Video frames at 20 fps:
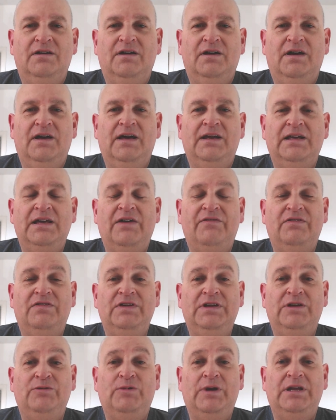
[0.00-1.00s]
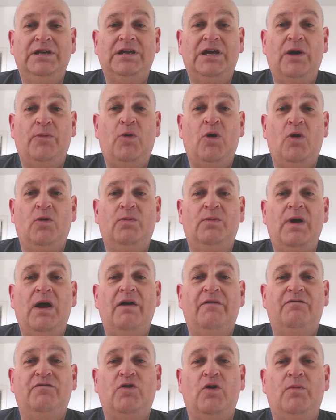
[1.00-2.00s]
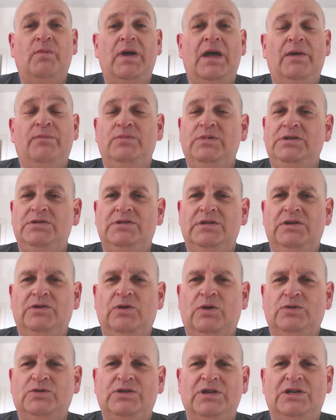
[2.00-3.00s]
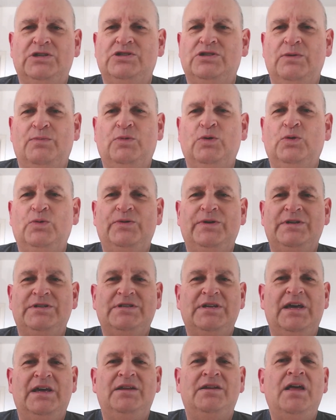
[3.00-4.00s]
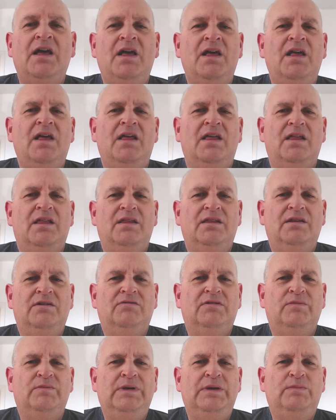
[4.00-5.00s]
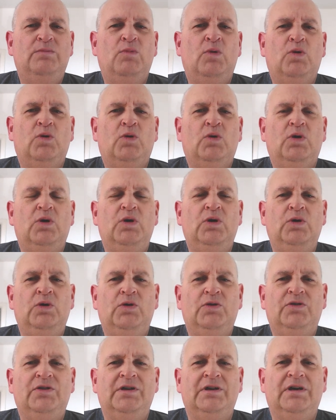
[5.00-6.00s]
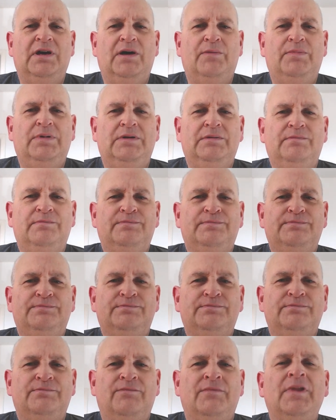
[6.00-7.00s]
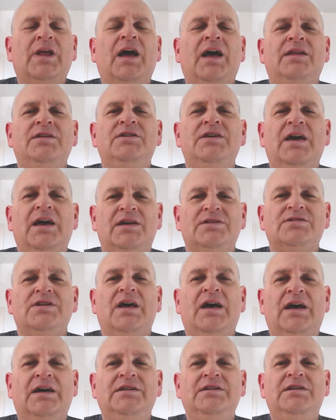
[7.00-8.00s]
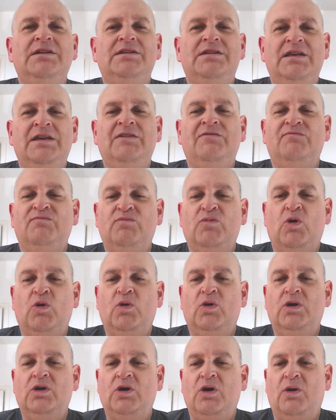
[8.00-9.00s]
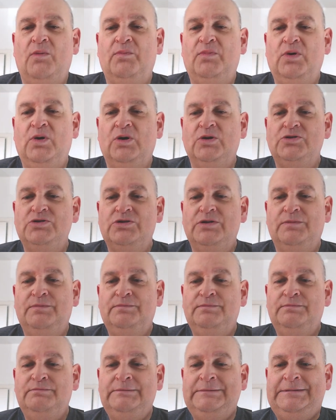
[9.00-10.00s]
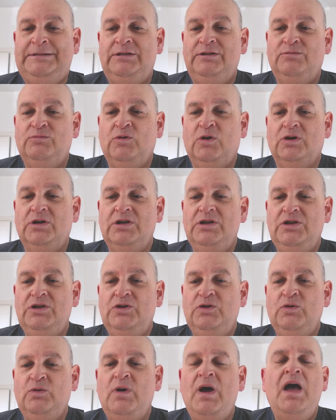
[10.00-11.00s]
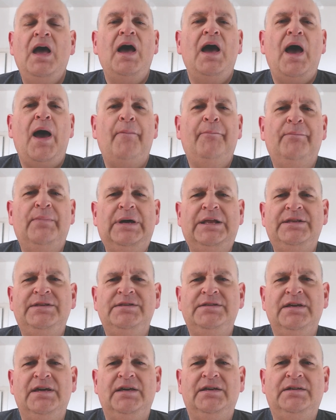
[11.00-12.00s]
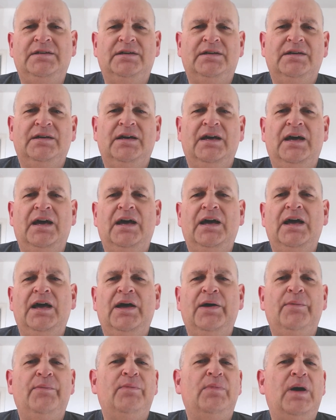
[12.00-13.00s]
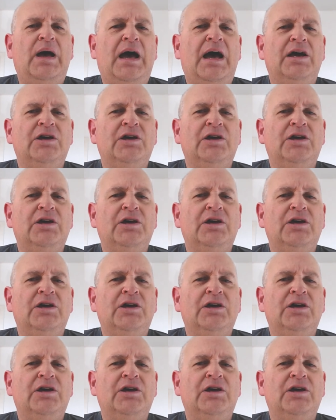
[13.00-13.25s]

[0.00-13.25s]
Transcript: And I have a feeling when I come home from MB06 to Portishead, there will be more earthing up. And yes, I need even more compost. What can you do? Monday, iPadOS